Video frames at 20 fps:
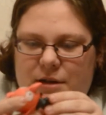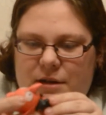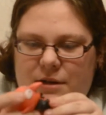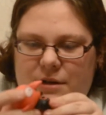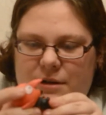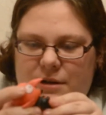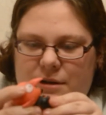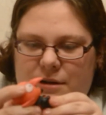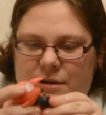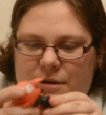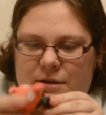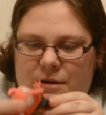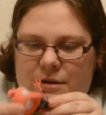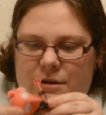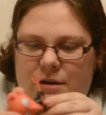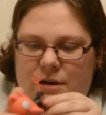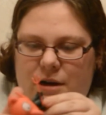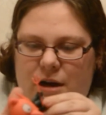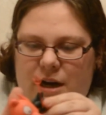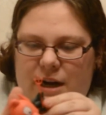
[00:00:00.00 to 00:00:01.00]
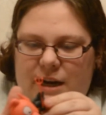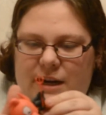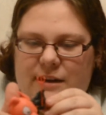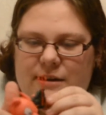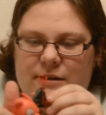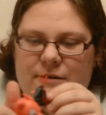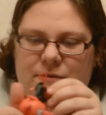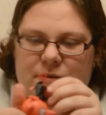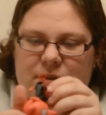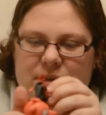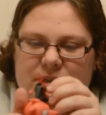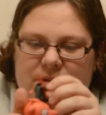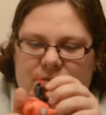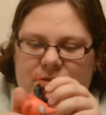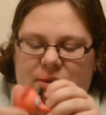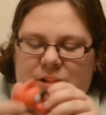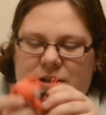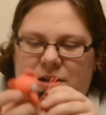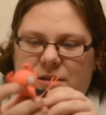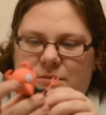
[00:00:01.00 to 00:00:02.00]
I love these
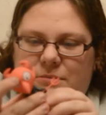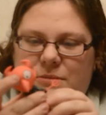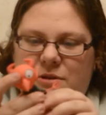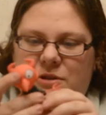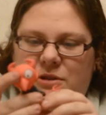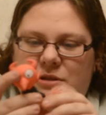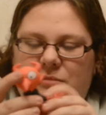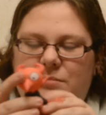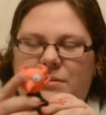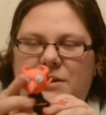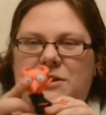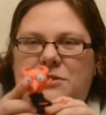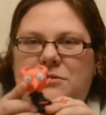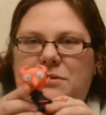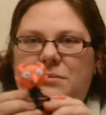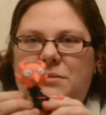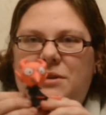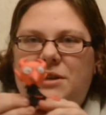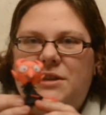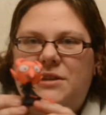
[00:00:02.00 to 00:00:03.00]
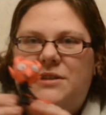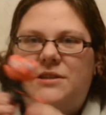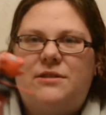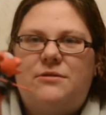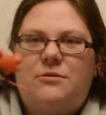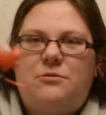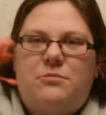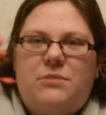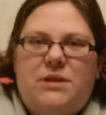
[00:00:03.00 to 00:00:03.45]
Funko Mystery Minis. They're